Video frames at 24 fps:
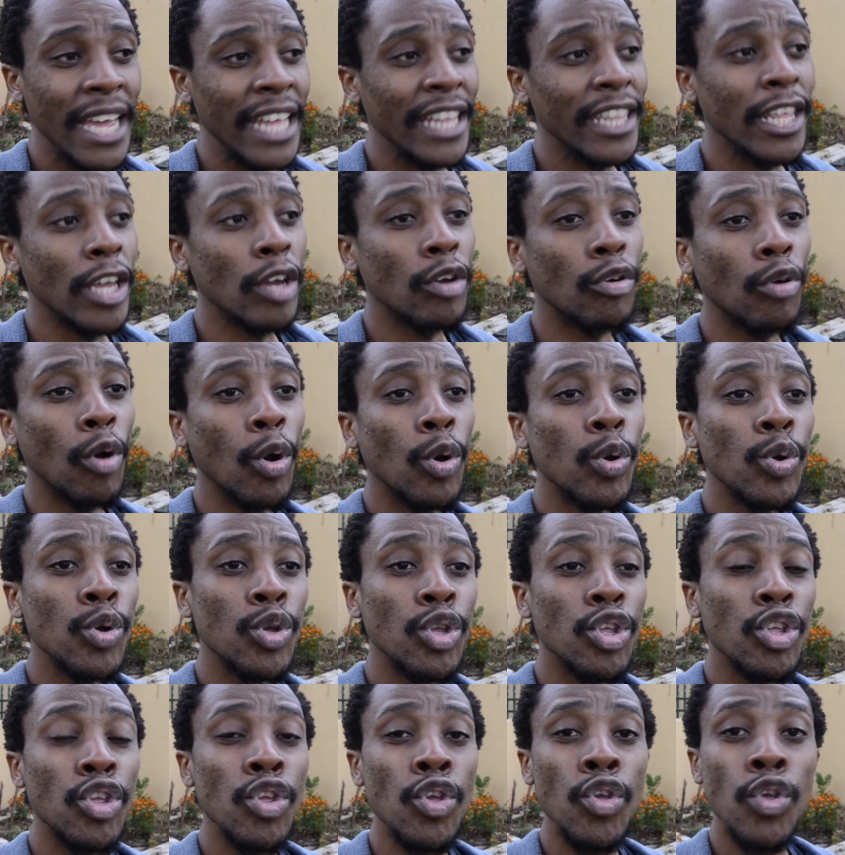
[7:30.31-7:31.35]
They grow
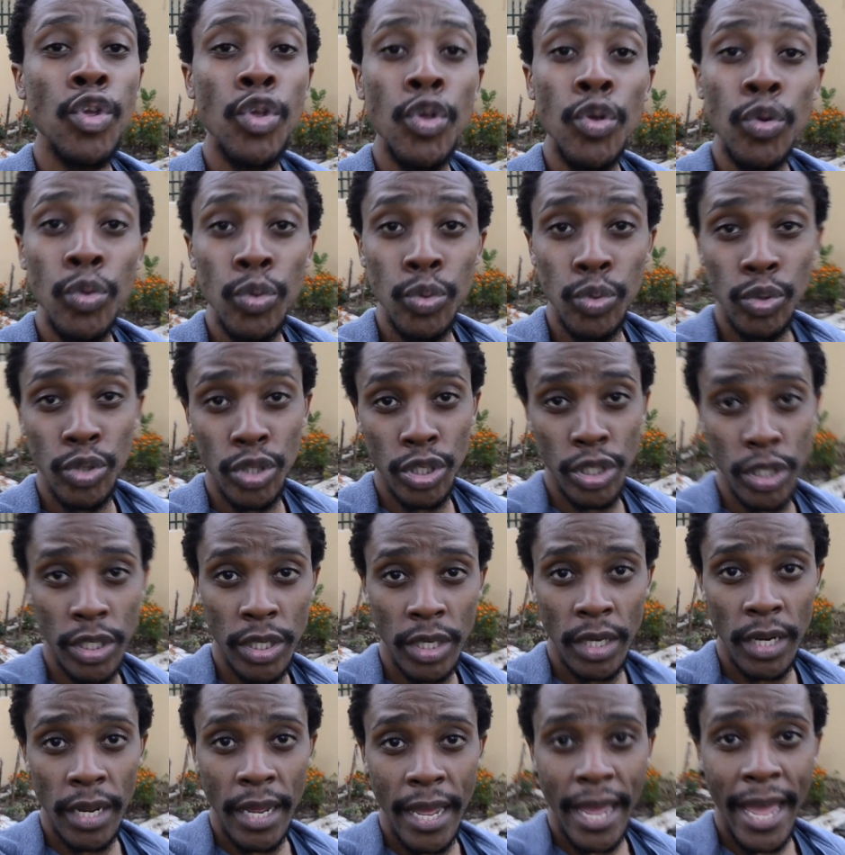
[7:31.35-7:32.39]
huge
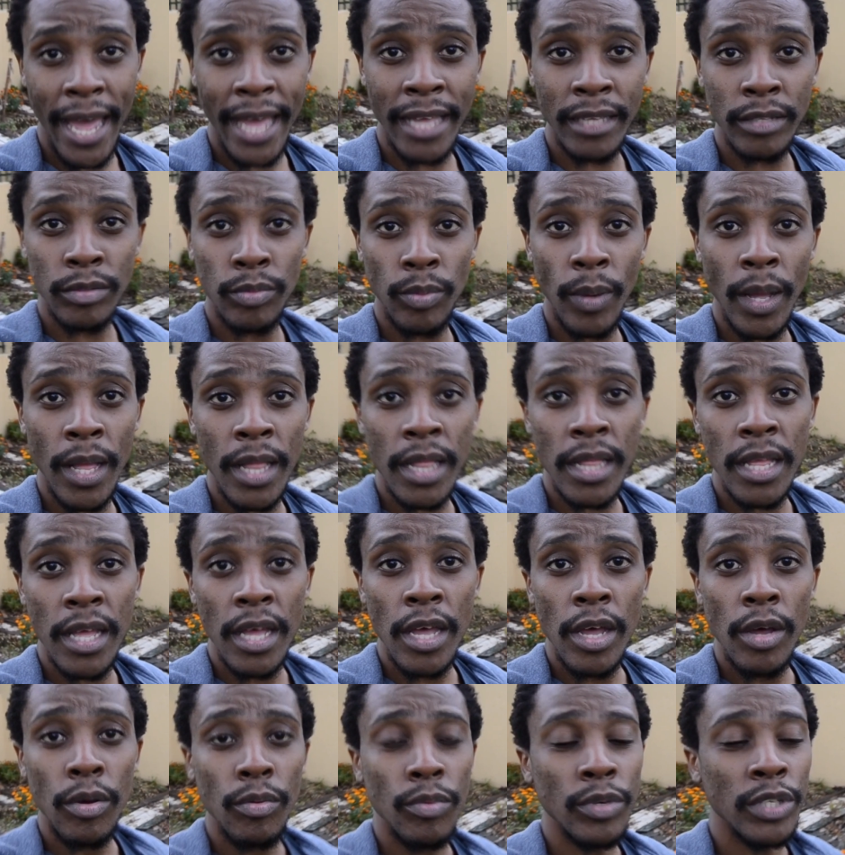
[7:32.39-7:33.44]
as well,
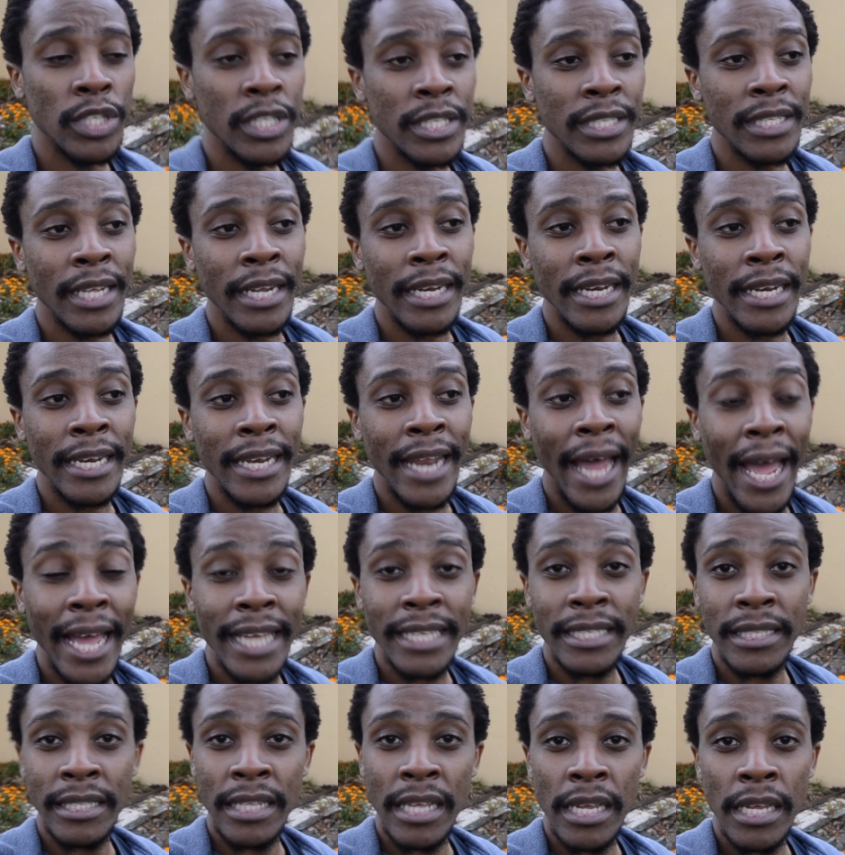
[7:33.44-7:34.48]
which is a
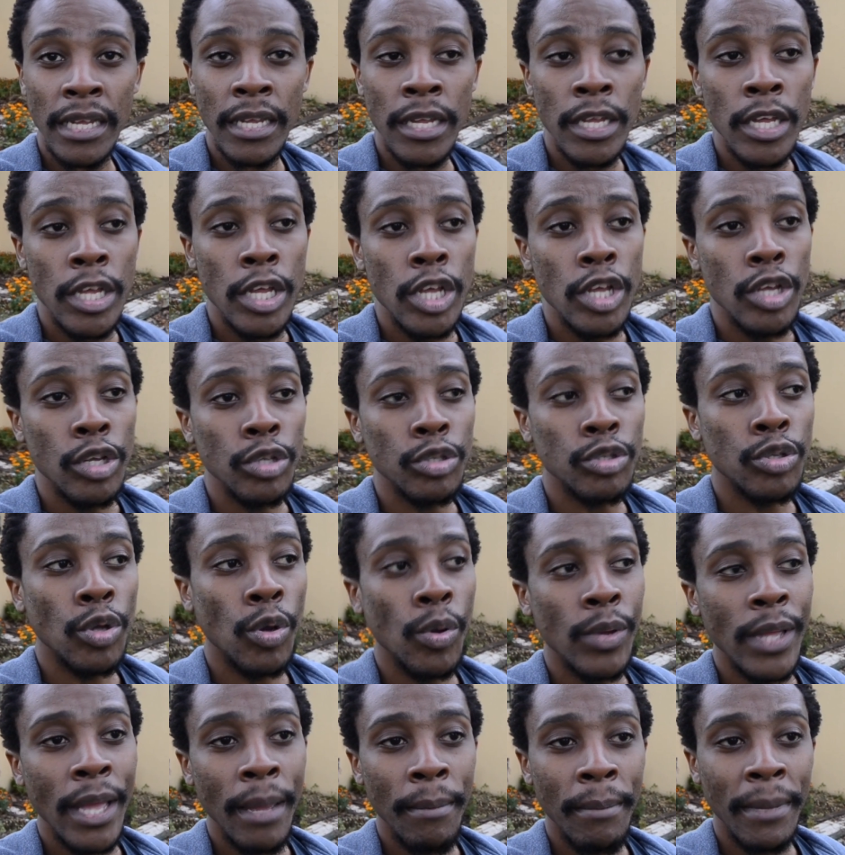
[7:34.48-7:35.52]
nice thing. So
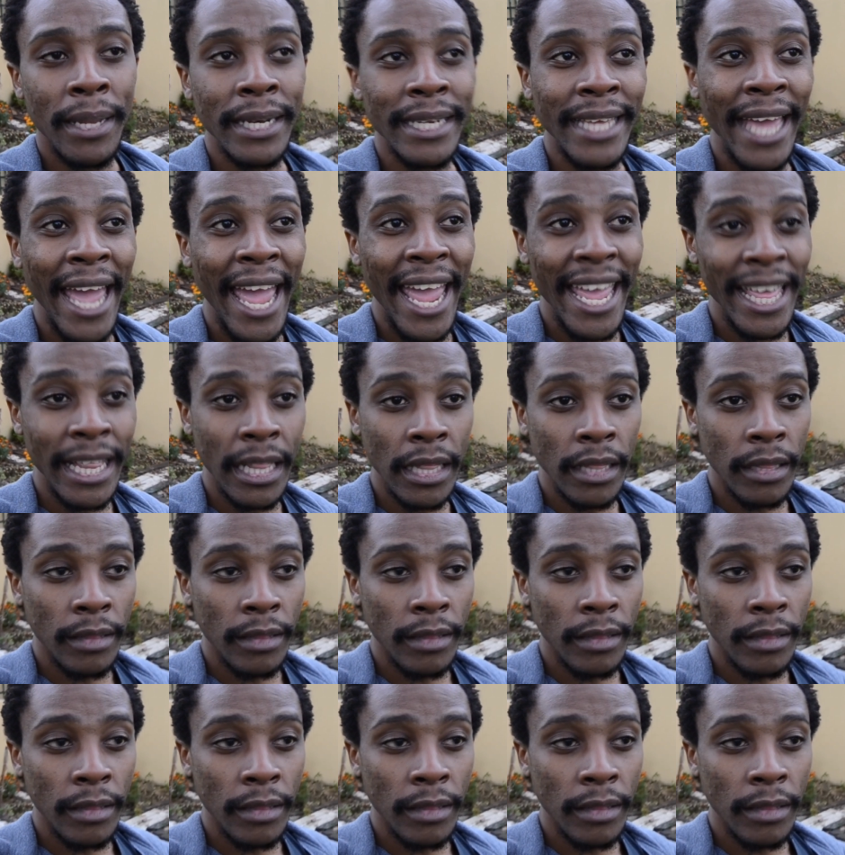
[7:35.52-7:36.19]
yeah man, kale